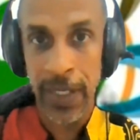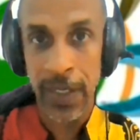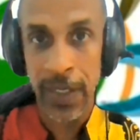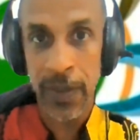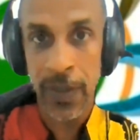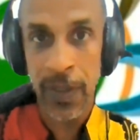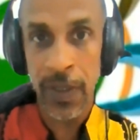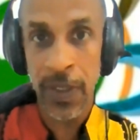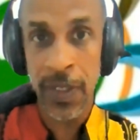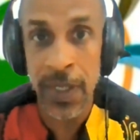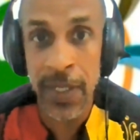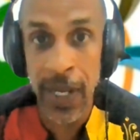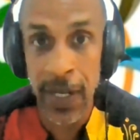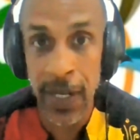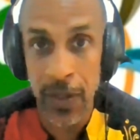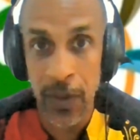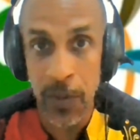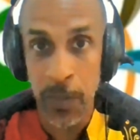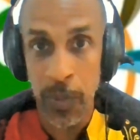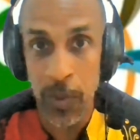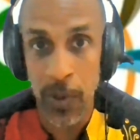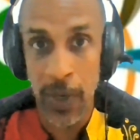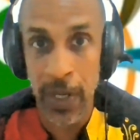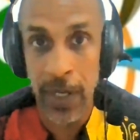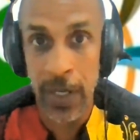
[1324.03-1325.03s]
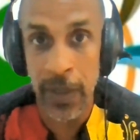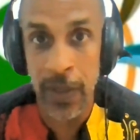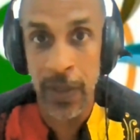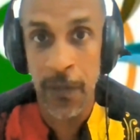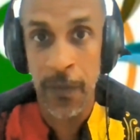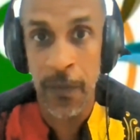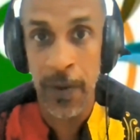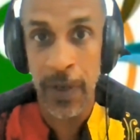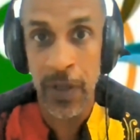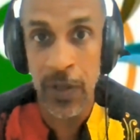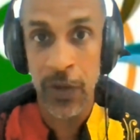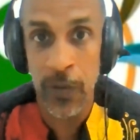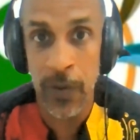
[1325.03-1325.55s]
celebrated the
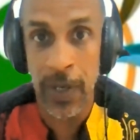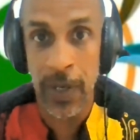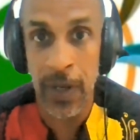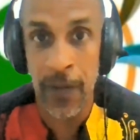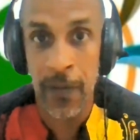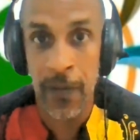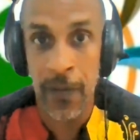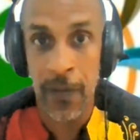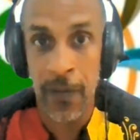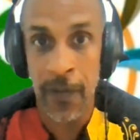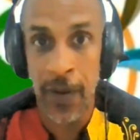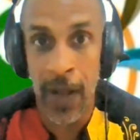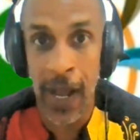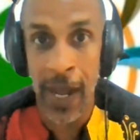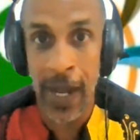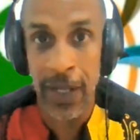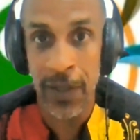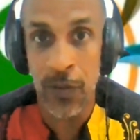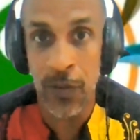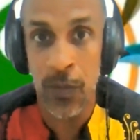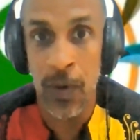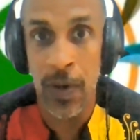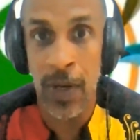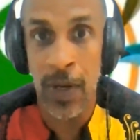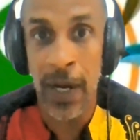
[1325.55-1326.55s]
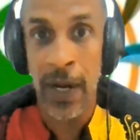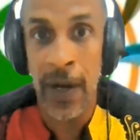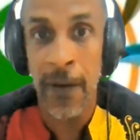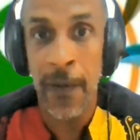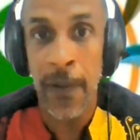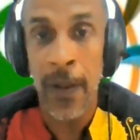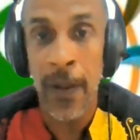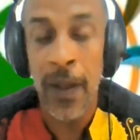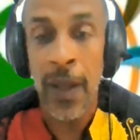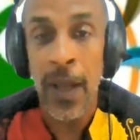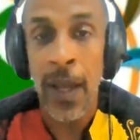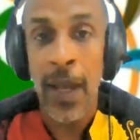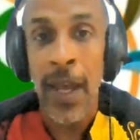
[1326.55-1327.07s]
victory of Adwa
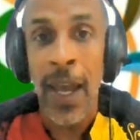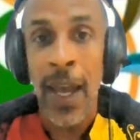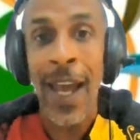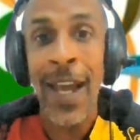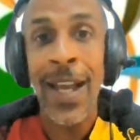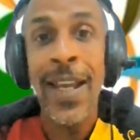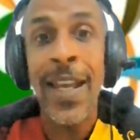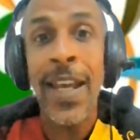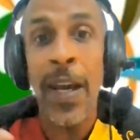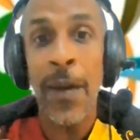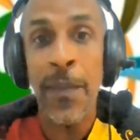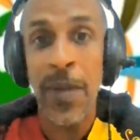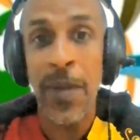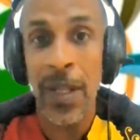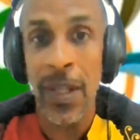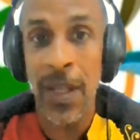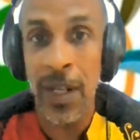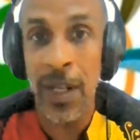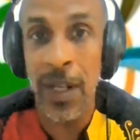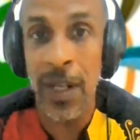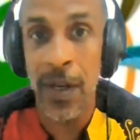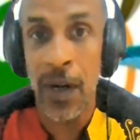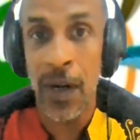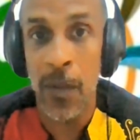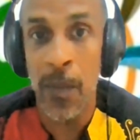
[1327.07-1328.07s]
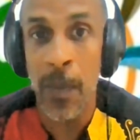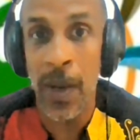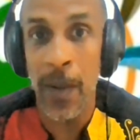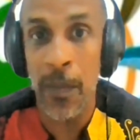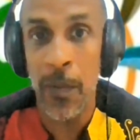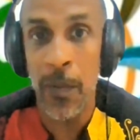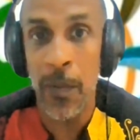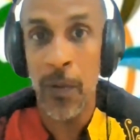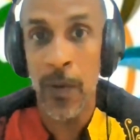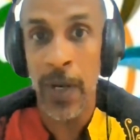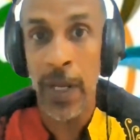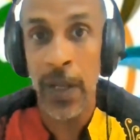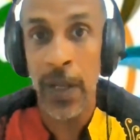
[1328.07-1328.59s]
and kept it in our memory.